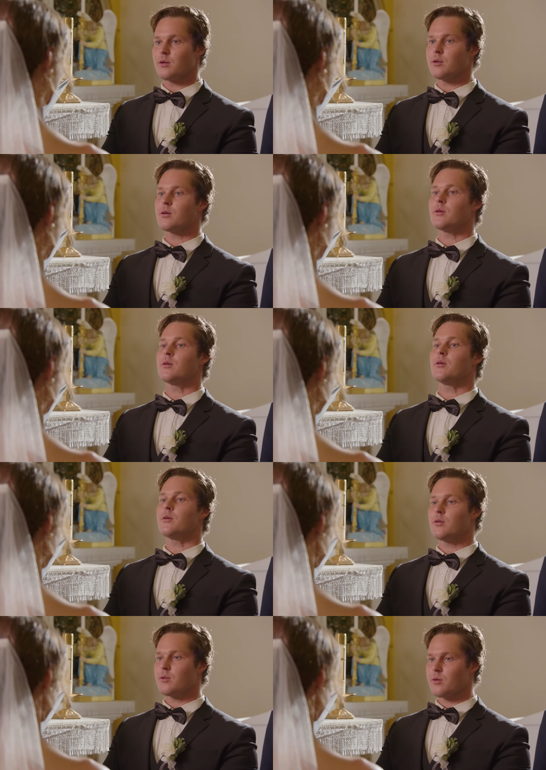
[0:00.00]

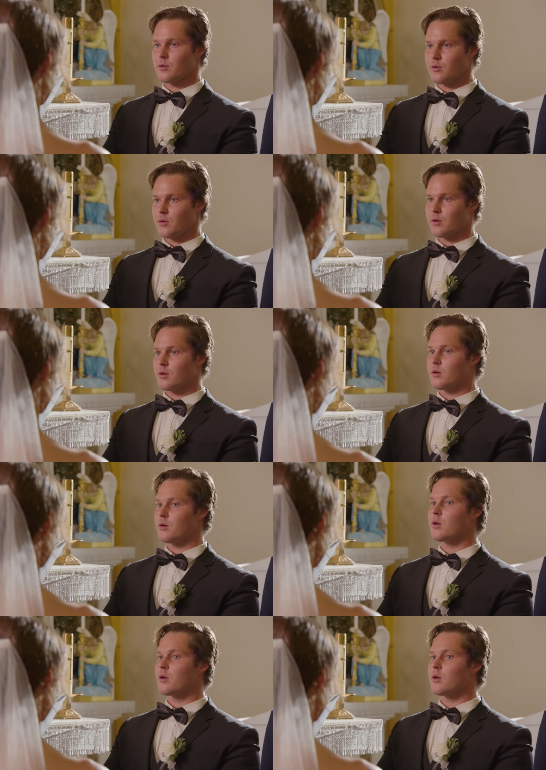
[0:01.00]
No one is speaking in this clip.